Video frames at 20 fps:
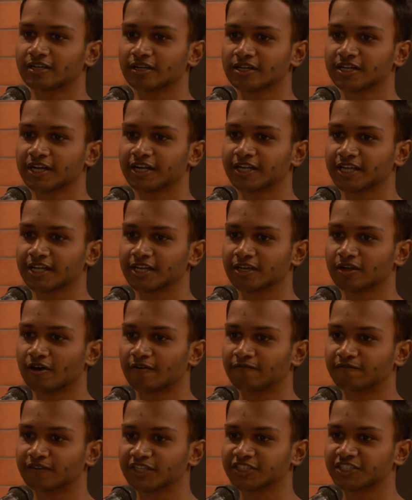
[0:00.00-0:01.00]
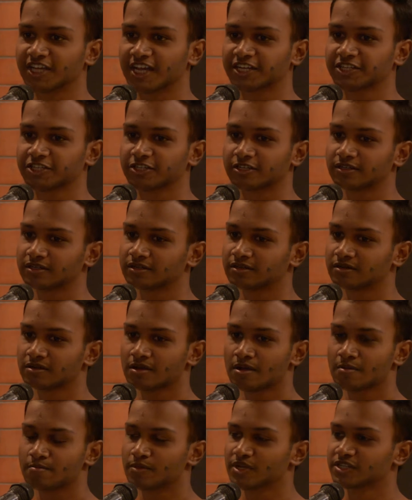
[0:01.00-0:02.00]
eternity of dejection,
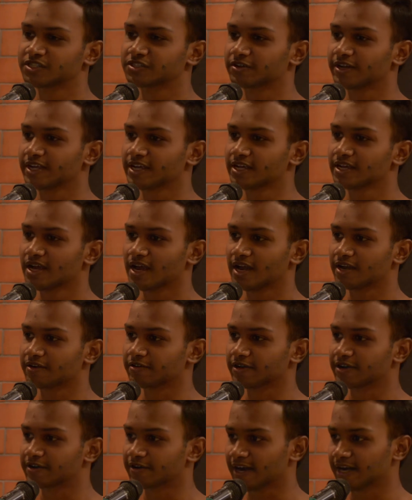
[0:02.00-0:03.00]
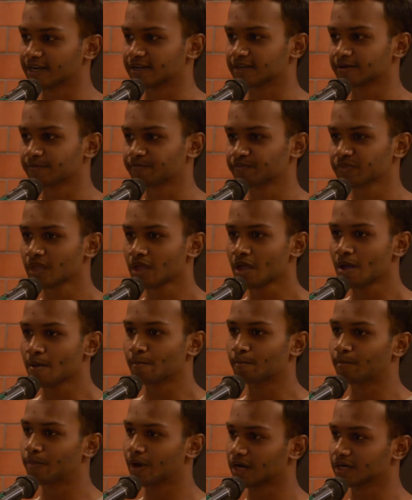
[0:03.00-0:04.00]
misery and regret.
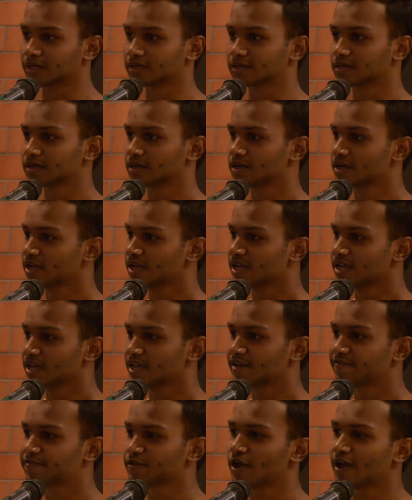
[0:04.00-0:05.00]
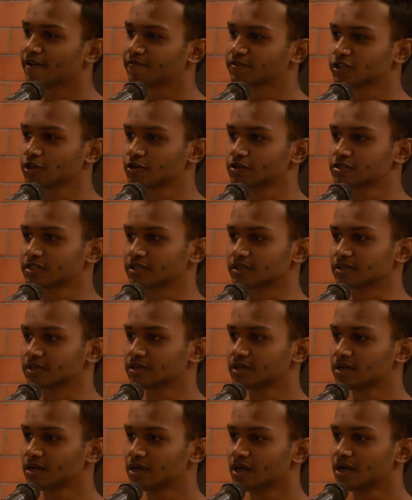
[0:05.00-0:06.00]
But if you have chosen
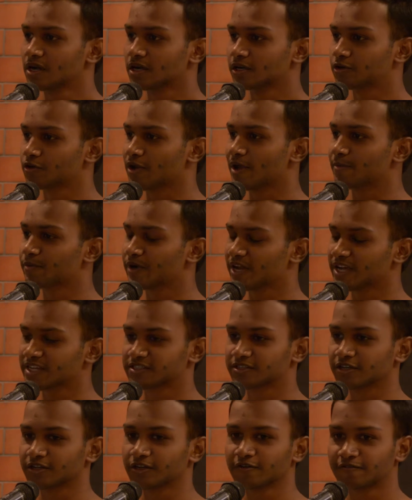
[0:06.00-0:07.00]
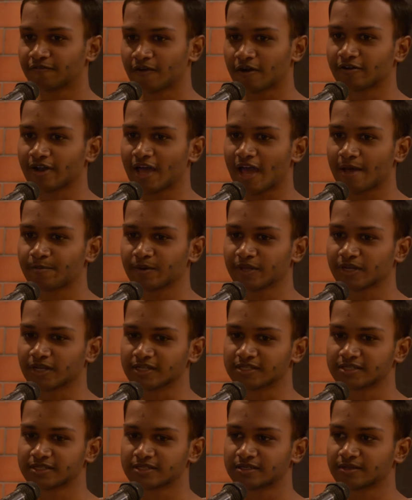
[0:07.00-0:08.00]
to embrace the newfound
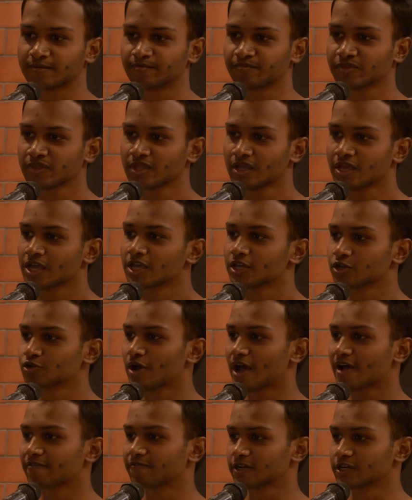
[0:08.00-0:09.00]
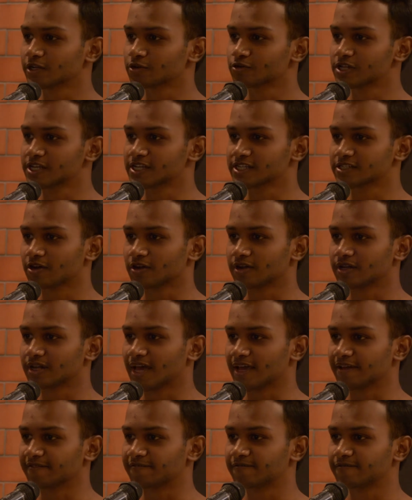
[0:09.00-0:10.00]
happiness, you have a new lease on
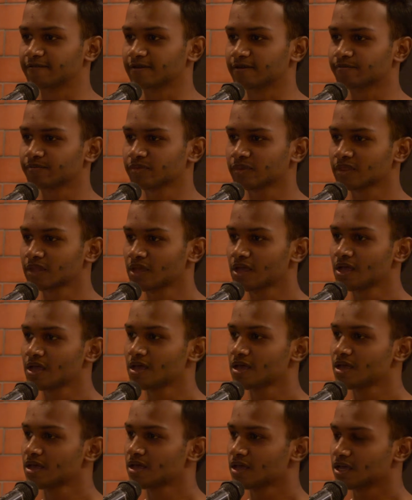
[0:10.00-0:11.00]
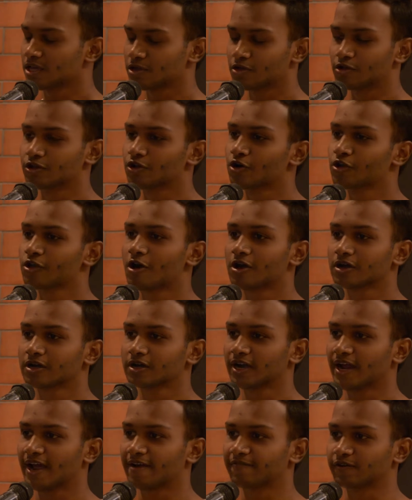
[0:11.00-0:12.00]
life. You'll no
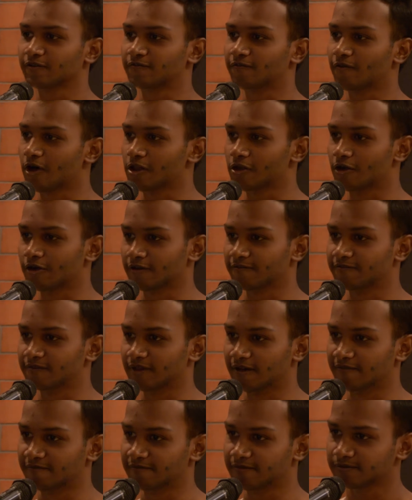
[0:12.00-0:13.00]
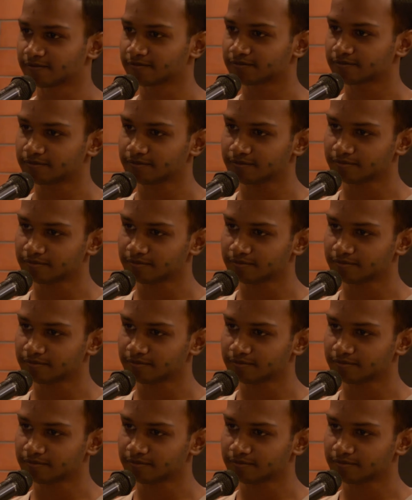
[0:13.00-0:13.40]
longer have to fall out of love.